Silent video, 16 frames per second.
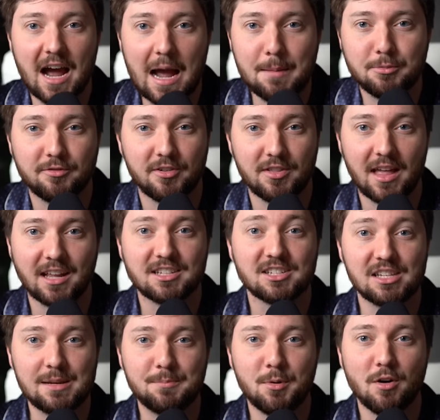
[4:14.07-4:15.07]
hyped for that
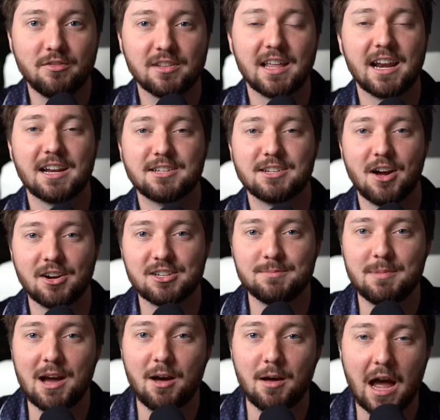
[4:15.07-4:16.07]
sleepover that I talked
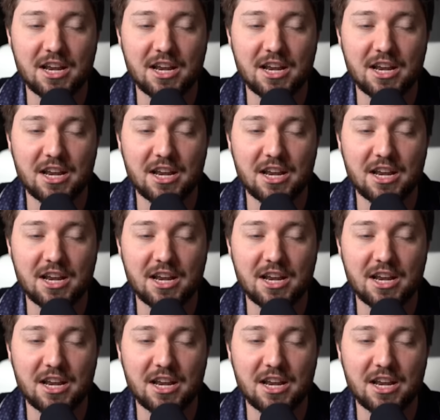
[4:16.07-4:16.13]
about.